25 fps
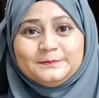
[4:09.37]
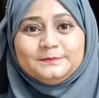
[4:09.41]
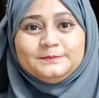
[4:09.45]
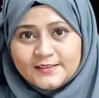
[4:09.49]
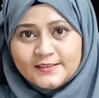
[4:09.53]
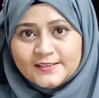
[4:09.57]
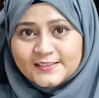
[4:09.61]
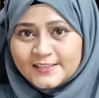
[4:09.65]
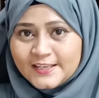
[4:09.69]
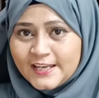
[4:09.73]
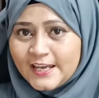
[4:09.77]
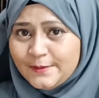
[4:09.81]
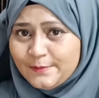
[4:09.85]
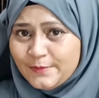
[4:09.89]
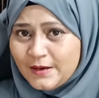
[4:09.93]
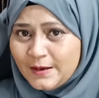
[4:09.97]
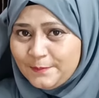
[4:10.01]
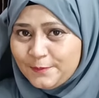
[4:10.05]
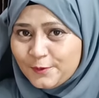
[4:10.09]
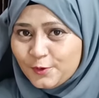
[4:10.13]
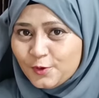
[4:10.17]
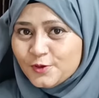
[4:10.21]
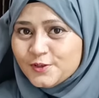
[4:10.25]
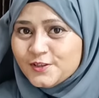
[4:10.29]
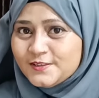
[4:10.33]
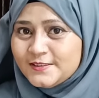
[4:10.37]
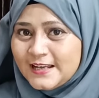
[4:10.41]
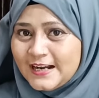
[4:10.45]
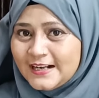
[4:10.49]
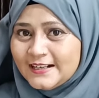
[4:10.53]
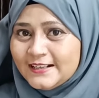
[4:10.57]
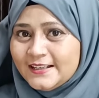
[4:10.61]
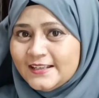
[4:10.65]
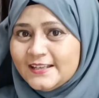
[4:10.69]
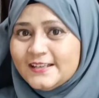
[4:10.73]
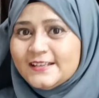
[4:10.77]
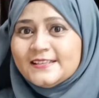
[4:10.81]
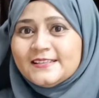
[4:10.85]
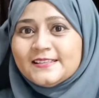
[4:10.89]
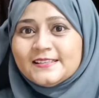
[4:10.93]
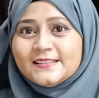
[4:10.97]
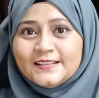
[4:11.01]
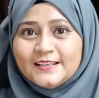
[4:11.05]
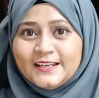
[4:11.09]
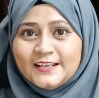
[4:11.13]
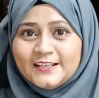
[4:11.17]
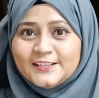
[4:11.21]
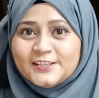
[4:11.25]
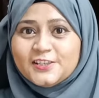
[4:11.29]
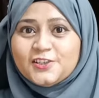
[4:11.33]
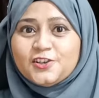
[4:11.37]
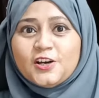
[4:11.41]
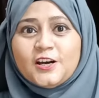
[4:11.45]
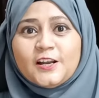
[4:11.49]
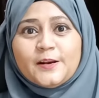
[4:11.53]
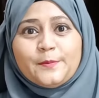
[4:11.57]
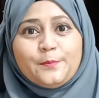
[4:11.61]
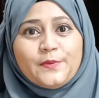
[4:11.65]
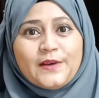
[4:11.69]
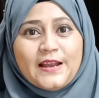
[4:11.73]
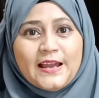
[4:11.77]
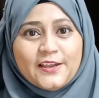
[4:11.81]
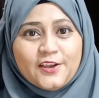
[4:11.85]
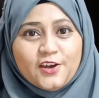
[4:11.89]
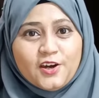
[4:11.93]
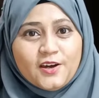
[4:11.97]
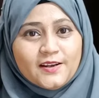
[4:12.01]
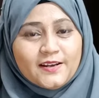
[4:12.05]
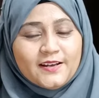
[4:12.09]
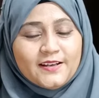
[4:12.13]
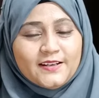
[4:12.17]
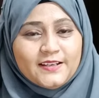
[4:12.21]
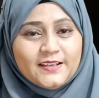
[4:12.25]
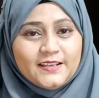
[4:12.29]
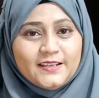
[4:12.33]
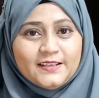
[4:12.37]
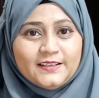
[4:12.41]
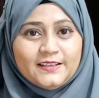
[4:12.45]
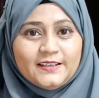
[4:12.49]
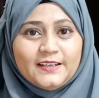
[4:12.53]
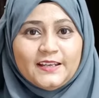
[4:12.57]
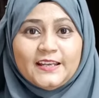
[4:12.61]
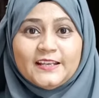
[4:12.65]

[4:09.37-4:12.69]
Same approach, that is, it's your priority.